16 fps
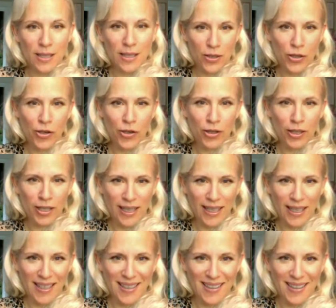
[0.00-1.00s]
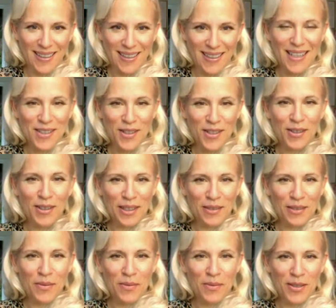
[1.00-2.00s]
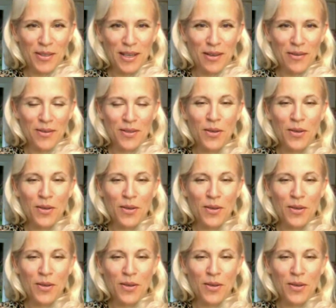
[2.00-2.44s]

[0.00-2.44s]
internally from yourself.